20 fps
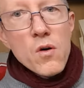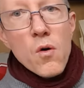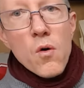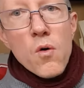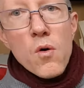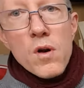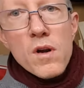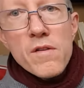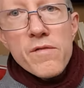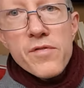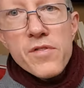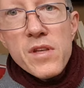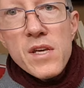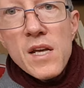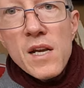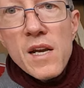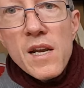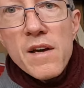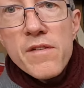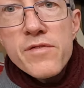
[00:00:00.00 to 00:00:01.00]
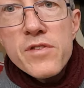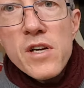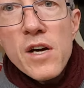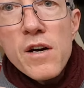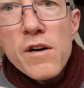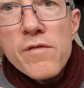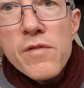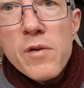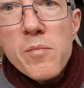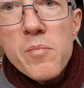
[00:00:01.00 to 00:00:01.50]
all of the
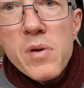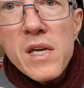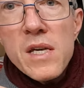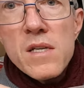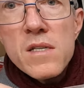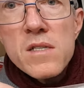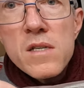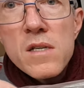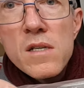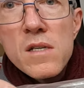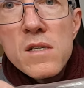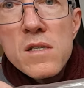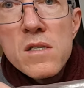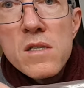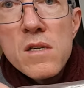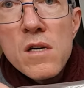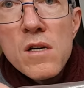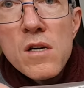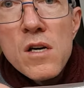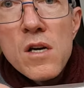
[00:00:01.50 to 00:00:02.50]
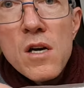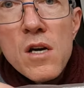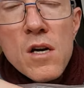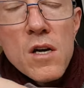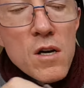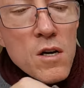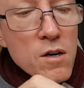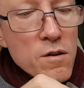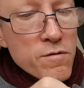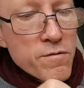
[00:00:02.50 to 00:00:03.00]
leftover pieces
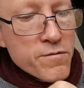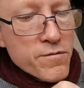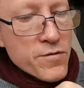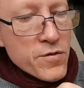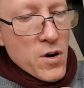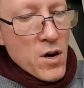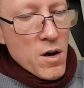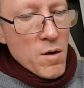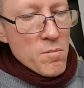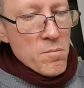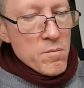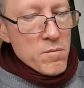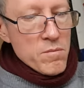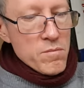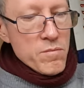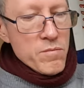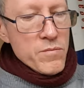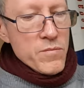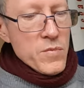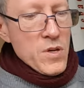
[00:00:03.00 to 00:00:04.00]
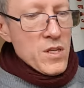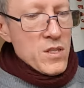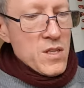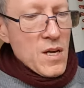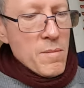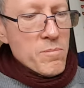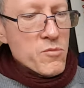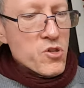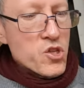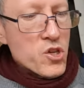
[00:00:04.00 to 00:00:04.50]
from
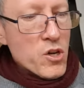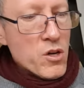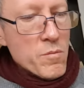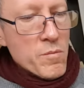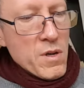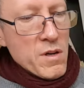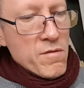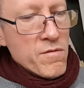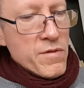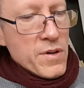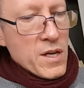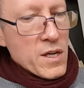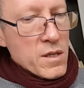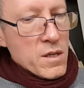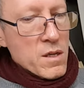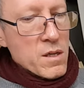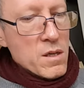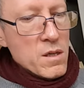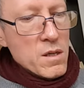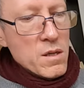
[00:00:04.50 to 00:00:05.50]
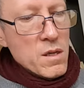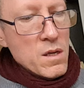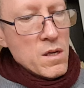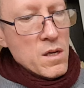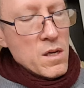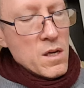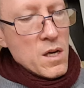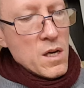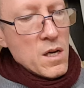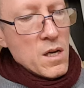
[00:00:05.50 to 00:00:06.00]
some German vehicle.
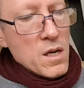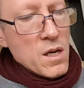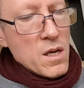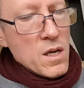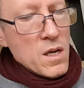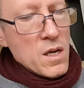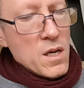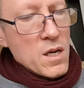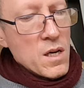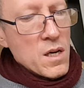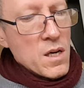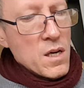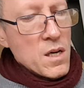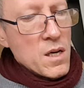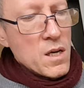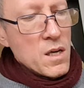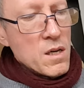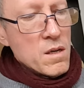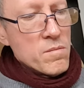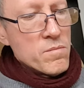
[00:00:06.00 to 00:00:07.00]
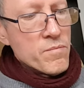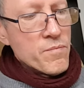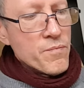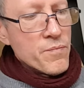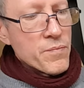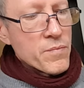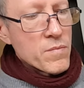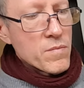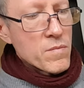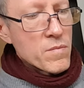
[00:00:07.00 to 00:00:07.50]
Can't
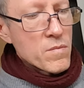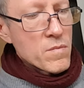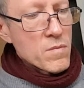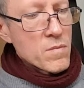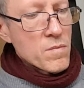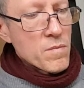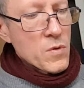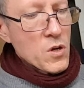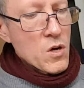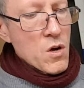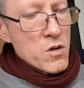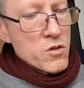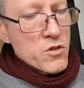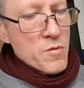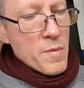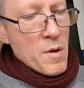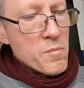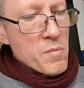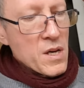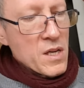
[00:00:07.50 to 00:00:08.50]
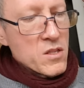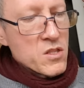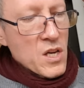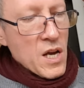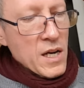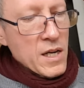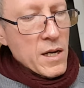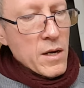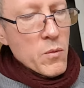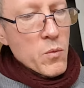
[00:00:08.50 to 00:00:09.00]
remember
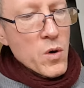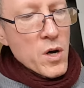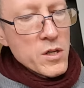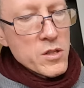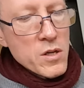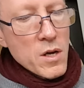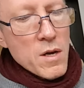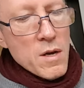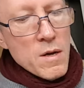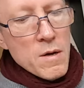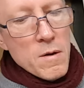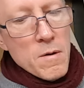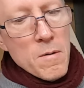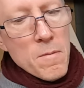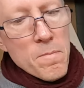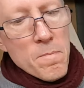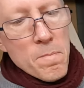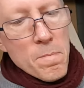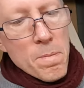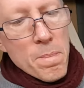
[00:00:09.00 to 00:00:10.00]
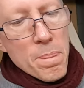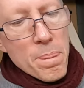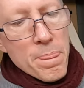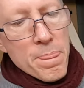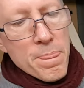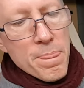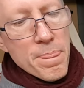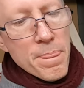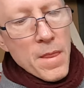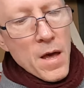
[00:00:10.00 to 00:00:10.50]
exactly what.
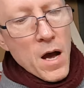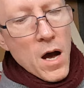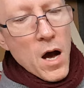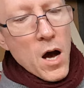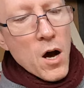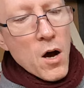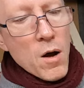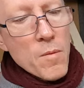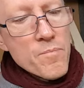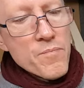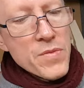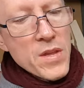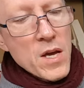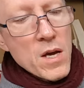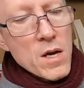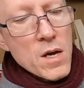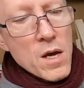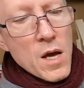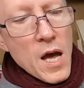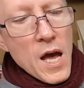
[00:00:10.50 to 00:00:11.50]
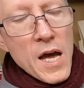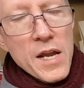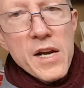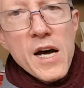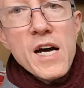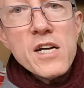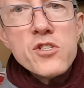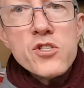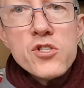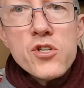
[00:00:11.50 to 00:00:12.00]
And
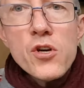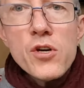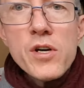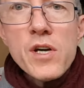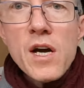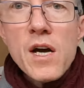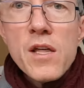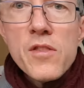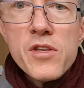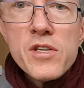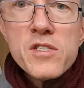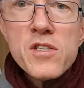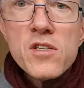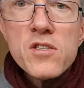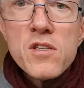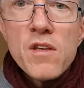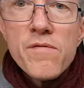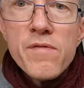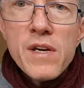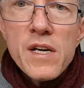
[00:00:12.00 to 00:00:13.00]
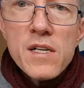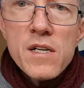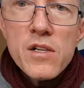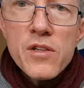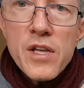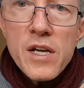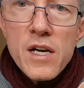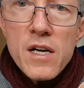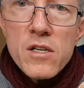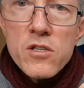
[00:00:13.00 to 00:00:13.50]
I took, this is the vehicle
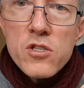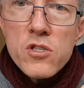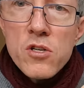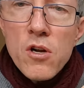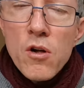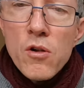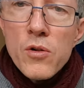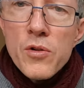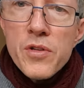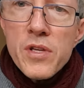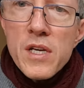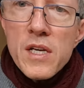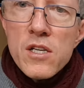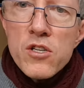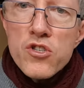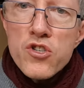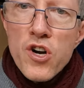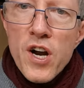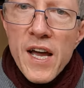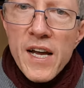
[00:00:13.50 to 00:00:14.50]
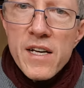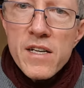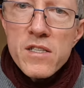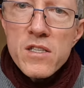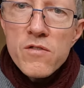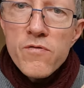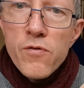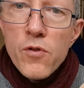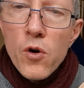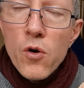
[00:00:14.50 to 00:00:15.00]
that I stole the
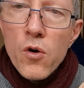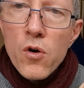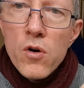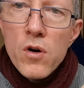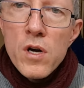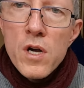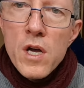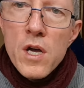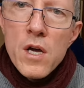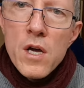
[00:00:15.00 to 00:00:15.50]
tracks for